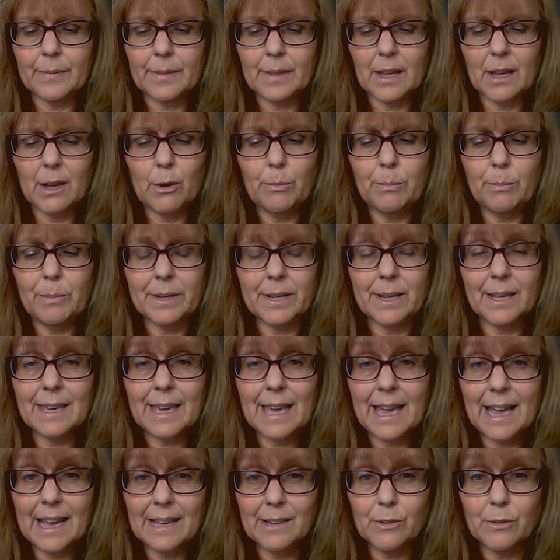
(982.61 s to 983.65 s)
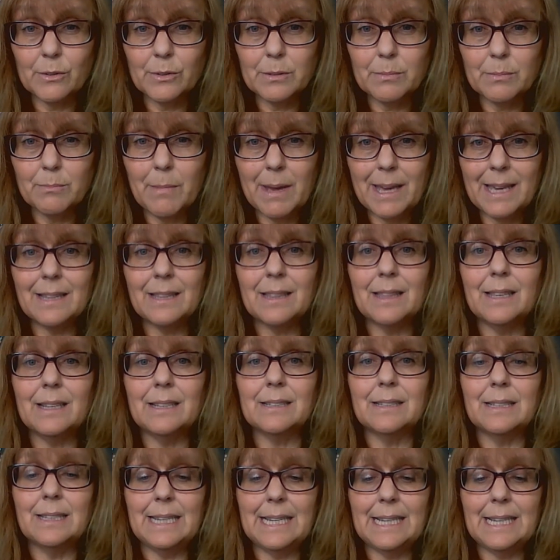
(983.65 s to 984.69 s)
Oh, but I cannot make
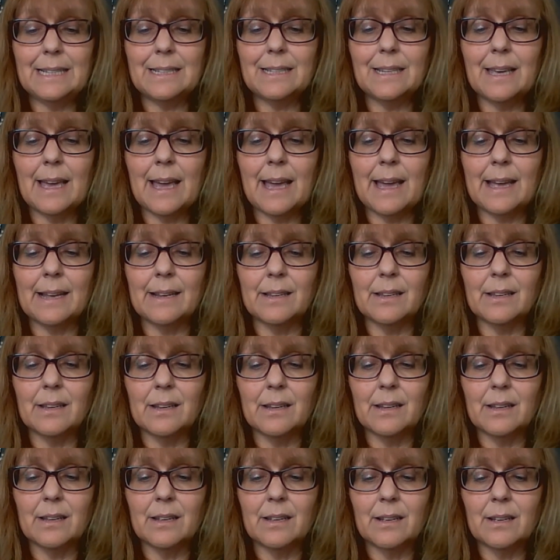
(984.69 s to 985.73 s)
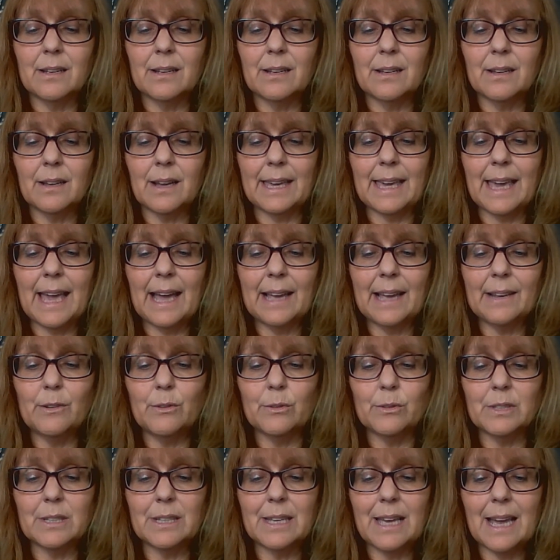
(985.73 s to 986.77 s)
this neat again. I
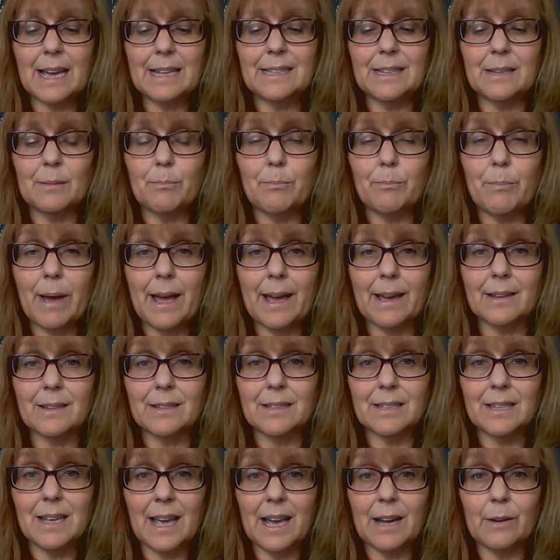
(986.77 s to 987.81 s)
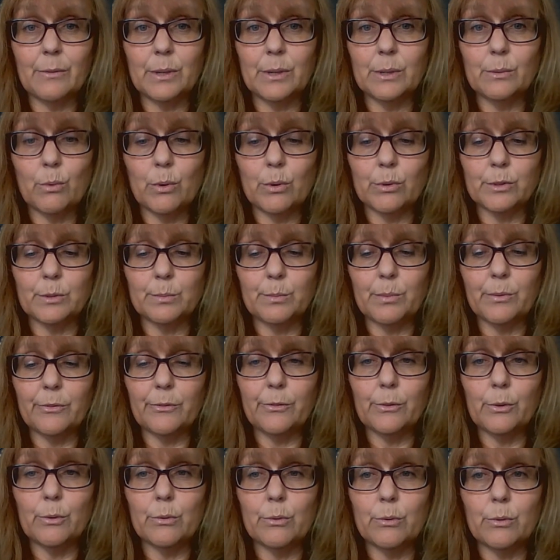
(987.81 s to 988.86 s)
cannot get it back to how it was
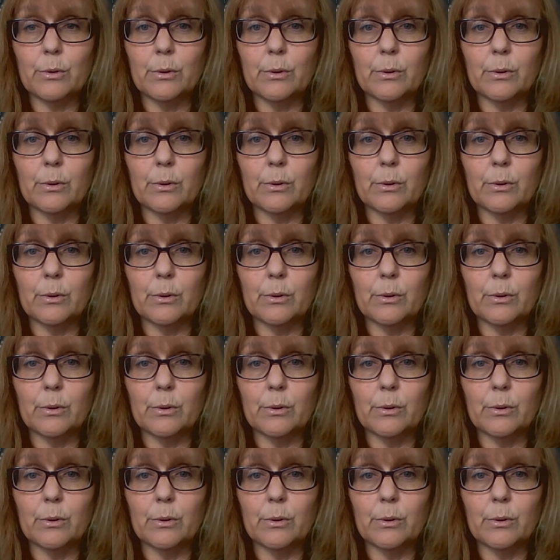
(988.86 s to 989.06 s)
before.